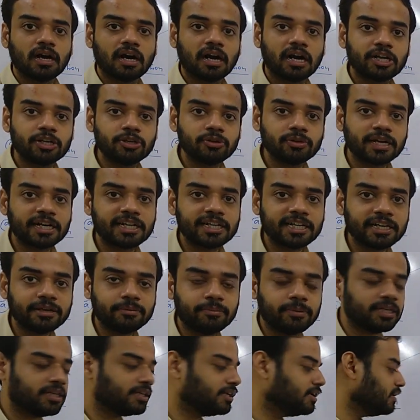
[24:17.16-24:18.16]
Are you
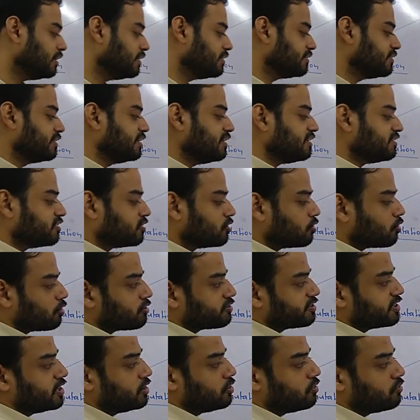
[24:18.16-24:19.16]
getting me? This
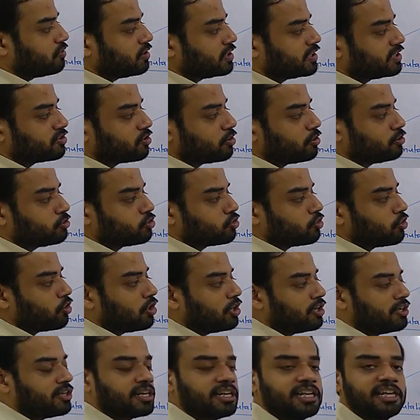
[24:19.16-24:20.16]
crossing over is also
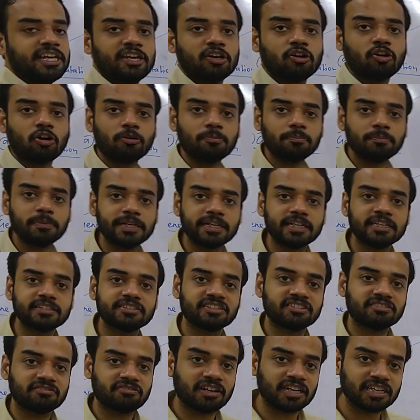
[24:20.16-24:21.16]
called
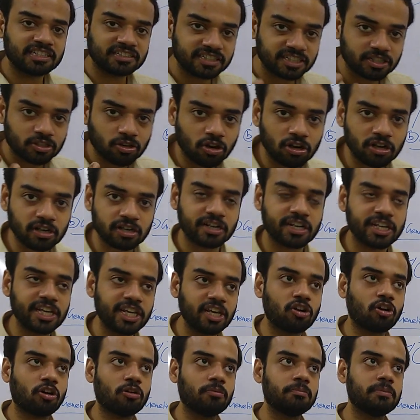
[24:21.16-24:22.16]
recombination. Why is it called
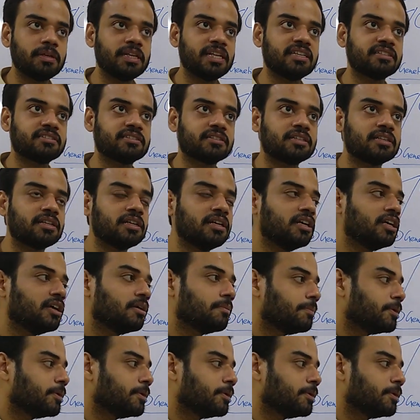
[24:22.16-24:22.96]
recombination?